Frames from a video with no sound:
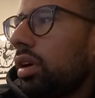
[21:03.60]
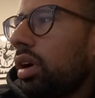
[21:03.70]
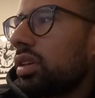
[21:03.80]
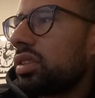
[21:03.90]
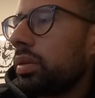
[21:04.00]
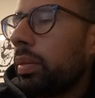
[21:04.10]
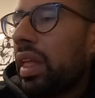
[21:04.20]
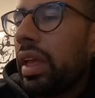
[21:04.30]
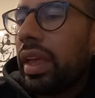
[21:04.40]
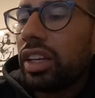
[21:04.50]
Awesome.
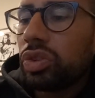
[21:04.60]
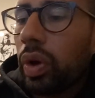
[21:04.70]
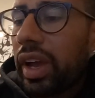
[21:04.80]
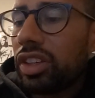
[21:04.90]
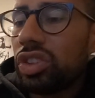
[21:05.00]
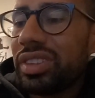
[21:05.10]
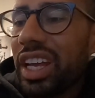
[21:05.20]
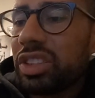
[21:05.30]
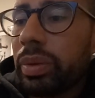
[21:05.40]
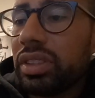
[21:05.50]
Yeah, so I got your
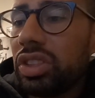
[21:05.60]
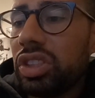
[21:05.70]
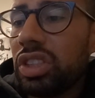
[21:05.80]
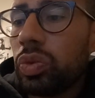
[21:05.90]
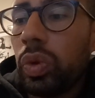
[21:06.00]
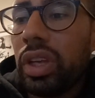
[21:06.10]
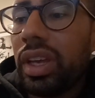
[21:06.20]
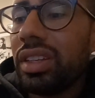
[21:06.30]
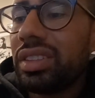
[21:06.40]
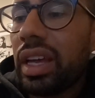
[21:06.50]
text messages. When you
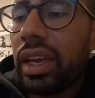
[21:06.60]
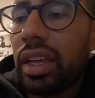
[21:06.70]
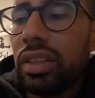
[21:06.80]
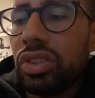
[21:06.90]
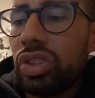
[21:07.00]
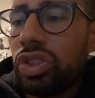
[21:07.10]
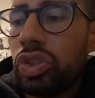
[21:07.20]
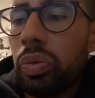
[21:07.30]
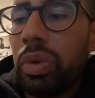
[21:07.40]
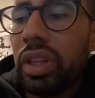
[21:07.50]
get a second, just
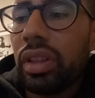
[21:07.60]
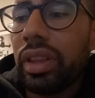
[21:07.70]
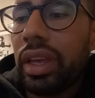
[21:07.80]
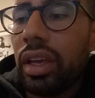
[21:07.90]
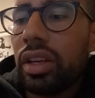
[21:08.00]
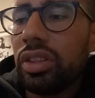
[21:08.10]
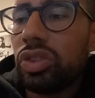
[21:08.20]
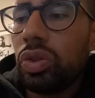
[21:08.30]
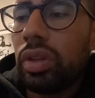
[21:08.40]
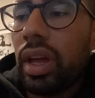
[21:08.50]
shoot me the link
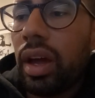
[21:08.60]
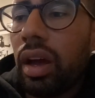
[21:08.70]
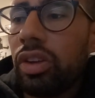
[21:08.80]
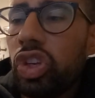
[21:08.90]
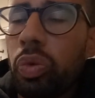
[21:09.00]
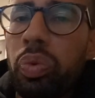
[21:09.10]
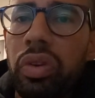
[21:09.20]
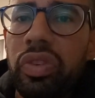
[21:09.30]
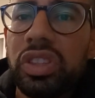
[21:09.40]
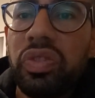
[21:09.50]
to the your
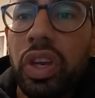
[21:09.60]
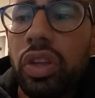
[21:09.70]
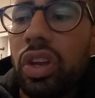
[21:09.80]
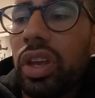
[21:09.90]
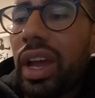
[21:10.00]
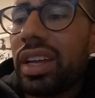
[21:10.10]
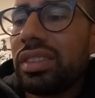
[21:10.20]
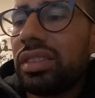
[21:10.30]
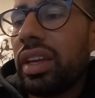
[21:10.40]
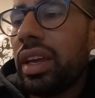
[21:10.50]
previous video that you
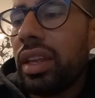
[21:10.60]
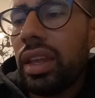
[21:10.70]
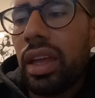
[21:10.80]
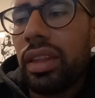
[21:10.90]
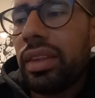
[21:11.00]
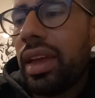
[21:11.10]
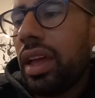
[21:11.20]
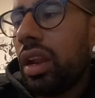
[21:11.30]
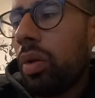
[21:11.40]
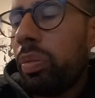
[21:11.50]
guys did, and
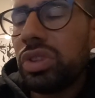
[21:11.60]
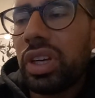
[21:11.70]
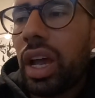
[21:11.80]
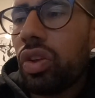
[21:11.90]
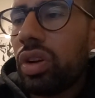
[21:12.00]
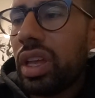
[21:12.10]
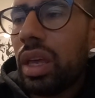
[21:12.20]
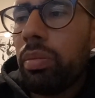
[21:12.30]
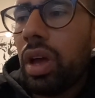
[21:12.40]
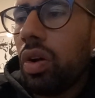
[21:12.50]
then I'll put together an
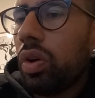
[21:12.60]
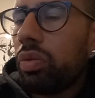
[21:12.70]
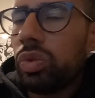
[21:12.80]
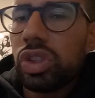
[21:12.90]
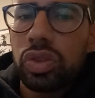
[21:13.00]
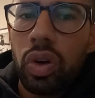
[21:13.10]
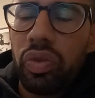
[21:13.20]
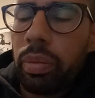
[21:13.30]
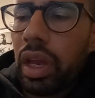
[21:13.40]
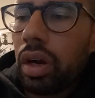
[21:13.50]
email, and we just go
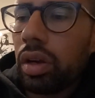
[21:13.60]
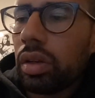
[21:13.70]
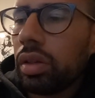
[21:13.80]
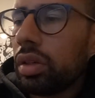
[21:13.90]
from there.